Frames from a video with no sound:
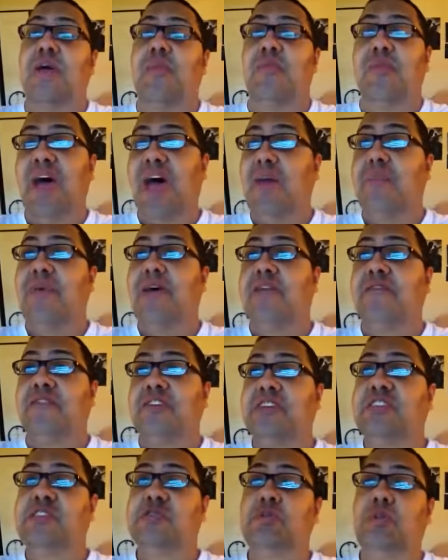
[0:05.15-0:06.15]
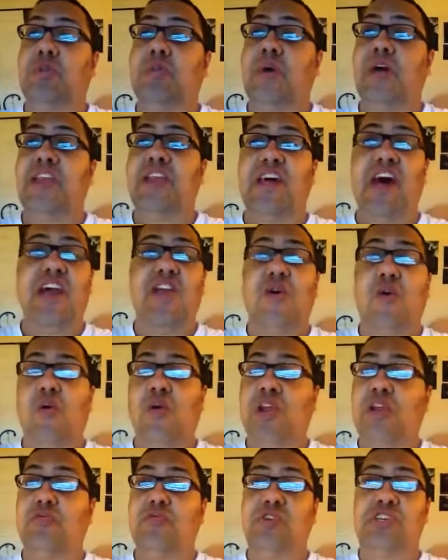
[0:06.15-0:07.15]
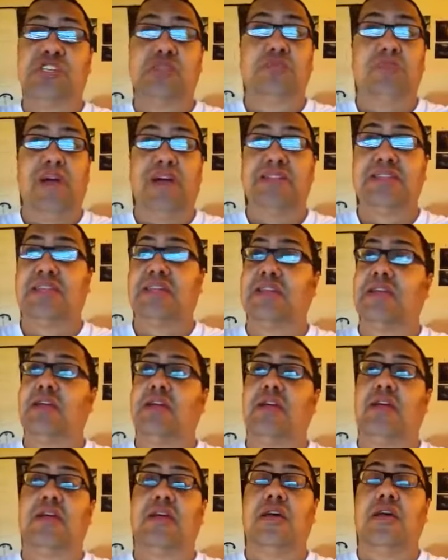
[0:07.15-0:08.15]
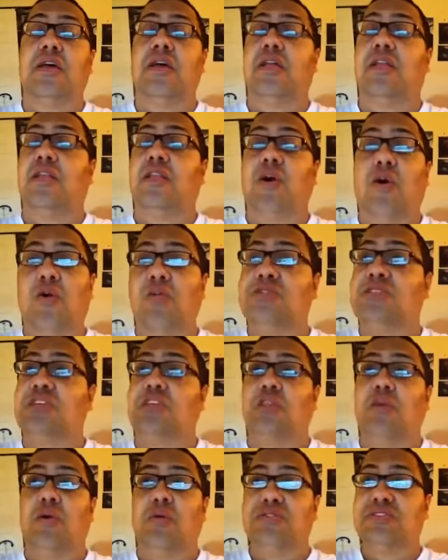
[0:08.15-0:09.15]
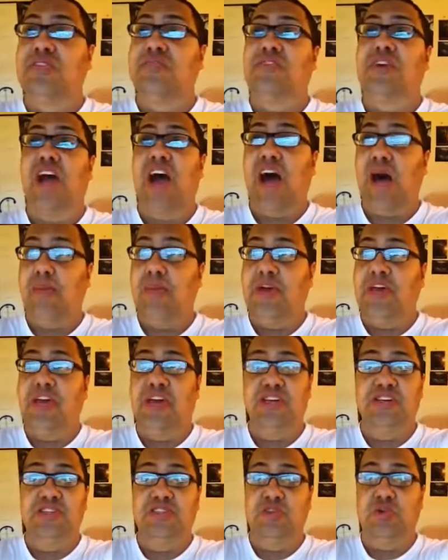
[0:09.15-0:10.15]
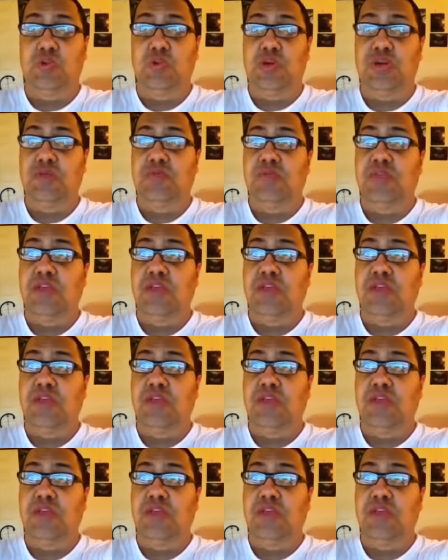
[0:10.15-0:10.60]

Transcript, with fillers: Batman v Superman not only respected loads and loads of comic history